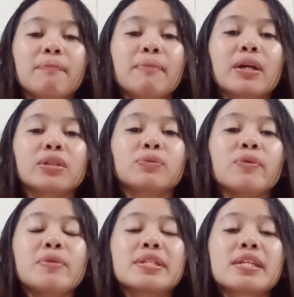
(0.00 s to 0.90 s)
because
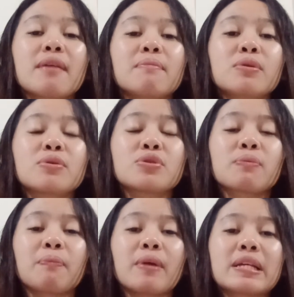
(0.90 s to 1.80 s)
when we say
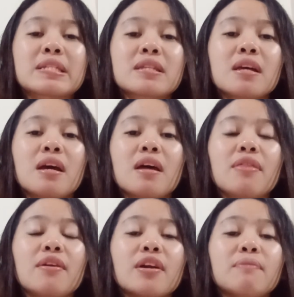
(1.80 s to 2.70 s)
immunosuppressed,
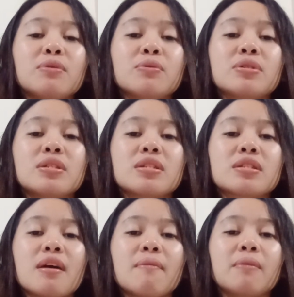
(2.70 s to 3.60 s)
their immune
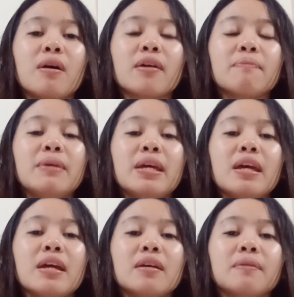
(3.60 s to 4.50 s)
system are
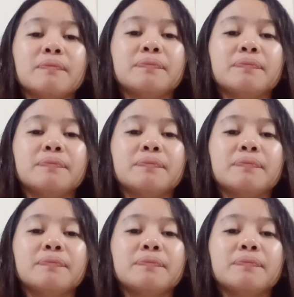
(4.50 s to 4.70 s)
being